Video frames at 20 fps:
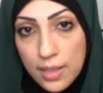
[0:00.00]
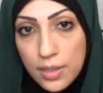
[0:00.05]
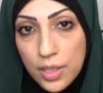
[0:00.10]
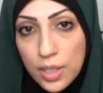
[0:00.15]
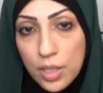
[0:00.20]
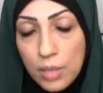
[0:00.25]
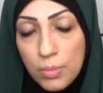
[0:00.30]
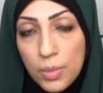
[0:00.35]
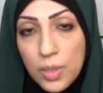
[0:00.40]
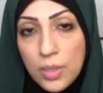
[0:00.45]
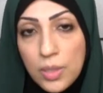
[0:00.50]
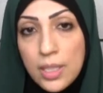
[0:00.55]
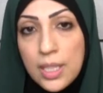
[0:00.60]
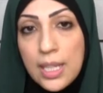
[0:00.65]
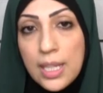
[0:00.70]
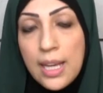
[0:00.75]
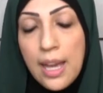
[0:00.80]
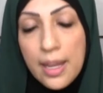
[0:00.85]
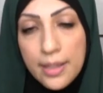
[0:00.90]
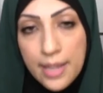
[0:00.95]
the community,
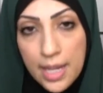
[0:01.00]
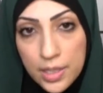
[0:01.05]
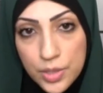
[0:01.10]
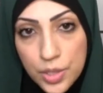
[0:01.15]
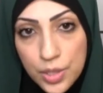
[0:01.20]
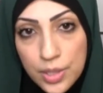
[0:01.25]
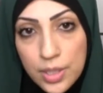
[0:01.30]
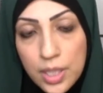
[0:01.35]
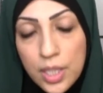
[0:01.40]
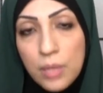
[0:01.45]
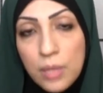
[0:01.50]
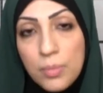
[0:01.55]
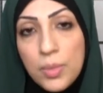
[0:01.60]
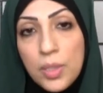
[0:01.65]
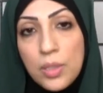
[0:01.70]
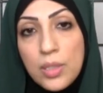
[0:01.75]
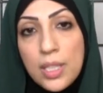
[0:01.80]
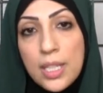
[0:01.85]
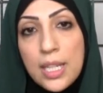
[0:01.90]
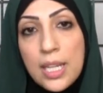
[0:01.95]
an elder in the
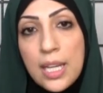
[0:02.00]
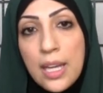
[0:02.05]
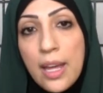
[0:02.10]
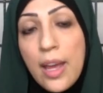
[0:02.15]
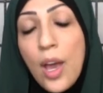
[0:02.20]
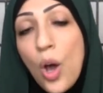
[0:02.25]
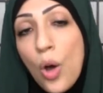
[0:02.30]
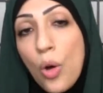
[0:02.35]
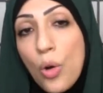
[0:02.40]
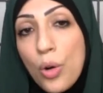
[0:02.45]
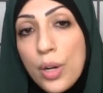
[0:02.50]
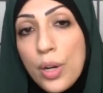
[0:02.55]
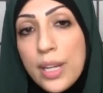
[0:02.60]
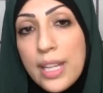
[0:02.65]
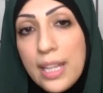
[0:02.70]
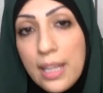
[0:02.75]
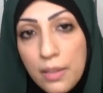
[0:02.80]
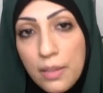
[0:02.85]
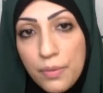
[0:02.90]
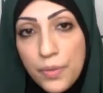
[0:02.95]
community, or
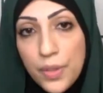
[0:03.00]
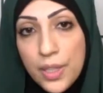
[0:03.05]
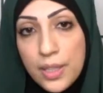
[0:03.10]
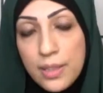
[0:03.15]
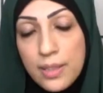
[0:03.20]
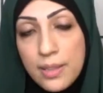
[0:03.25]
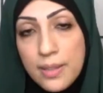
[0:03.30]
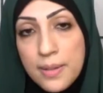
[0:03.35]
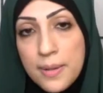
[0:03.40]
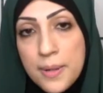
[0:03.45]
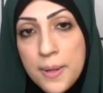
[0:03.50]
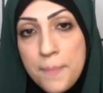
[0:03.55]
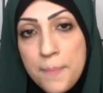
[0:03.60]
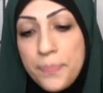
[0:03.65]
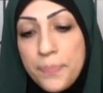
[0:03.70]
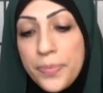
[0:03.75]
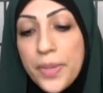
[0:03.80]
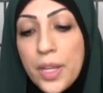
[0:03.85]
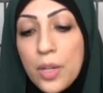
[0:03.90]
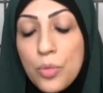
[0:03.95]
even
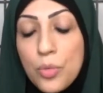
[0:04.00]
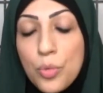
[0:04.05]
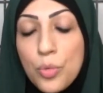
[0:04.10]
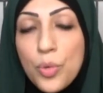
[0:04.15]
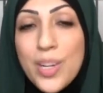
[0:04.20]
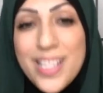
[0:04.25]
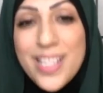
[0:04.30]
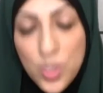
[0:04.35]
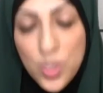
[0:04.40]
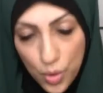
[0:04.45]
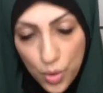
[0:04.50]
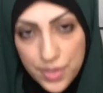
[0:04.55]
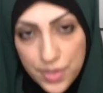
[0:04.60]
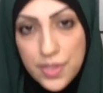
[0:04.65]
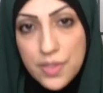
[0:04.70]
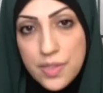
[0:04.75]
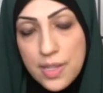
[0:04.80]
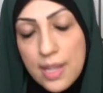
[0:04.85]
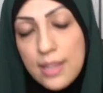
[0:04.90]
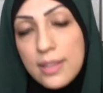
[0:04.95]

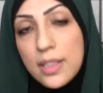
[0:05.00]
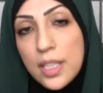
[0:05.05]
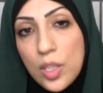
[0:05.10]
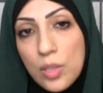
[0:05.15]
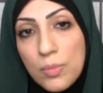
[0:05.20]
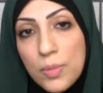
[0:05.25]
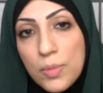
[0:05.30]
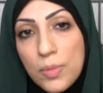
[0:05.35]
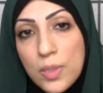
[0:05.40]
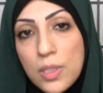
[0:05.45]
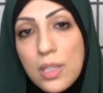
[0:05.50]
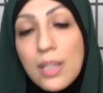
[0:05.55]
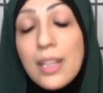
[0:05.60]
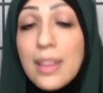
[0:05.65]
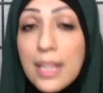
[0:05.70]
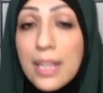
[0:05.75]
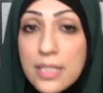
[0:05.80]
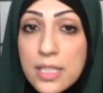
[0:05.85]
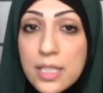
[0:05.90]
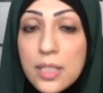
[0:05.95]
resources in the community
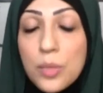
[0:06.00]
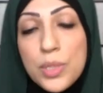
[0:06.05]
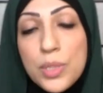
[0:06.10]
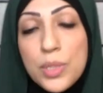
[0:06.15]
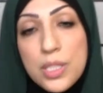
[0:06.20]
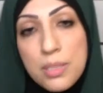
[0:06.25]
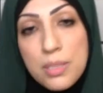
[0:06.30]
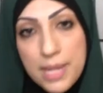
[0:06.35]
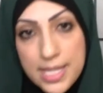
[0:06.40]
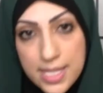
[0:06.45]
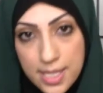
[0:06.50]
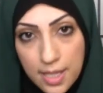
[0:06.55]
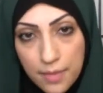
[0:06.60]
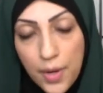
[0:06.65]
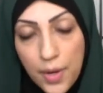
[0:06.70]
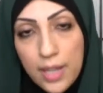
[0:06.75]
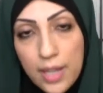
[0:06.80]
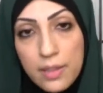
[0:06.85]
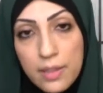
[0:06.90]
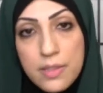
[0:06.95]
that deal with domestic
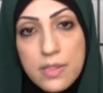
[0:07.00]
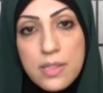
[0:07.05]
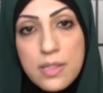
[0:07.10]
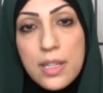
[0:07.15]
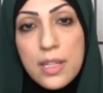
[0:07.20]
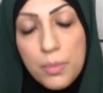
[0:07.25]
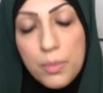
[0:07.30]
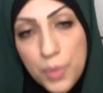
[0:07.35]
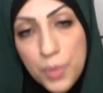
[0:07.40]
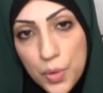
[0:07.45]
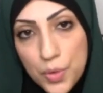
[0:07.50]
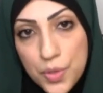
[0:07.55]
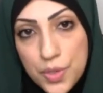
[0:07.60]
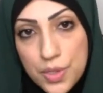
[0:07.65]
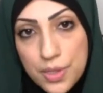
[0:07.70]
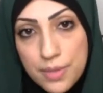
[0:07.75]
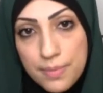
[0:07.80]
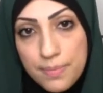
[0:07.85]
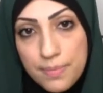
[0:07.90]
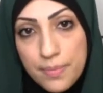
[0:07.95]
violence and
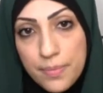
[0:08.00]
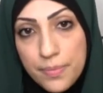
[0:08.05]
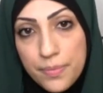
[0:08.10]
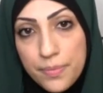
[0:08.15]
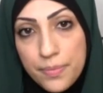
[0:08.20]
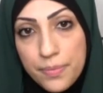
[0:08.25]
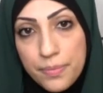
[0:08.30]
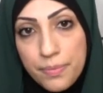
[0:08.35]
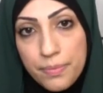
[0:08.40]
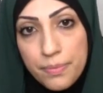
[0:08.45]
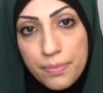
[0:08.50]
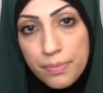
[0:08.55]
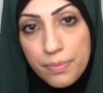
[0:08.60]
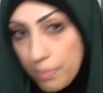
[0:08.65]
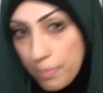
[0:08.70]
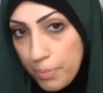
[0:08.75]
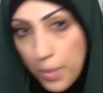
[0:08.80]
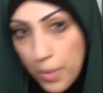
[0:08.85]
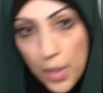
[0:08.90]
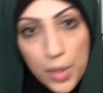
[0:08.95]
abuse.
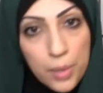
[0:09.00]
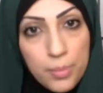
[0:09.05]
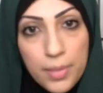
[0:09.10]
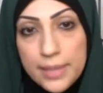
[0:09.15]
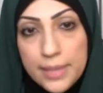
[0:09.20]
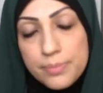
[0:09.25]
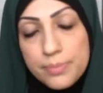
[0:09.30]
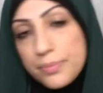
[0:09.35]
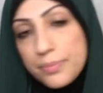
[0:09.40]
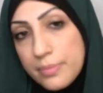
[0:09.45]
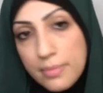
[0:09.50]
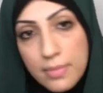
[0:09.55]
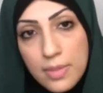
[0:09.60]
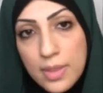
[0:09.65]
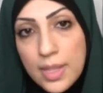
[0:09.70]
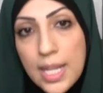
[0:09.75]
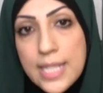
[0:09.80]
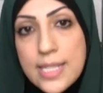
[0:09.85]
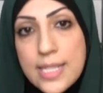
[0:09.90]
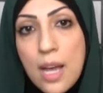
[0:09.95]
Bottom line.
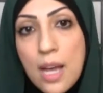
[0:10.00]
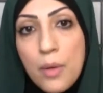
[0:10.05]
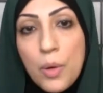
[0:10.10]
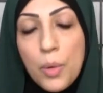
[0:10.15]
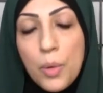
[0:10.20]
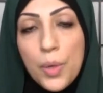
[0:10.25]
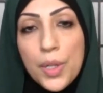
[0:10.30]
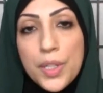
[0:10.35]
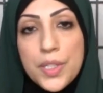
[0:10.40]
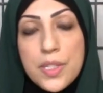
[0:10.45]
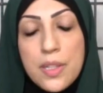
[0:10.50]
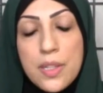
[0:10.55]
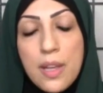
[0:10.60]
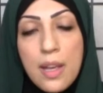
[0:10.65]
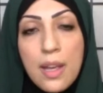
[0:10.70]
That's how it works.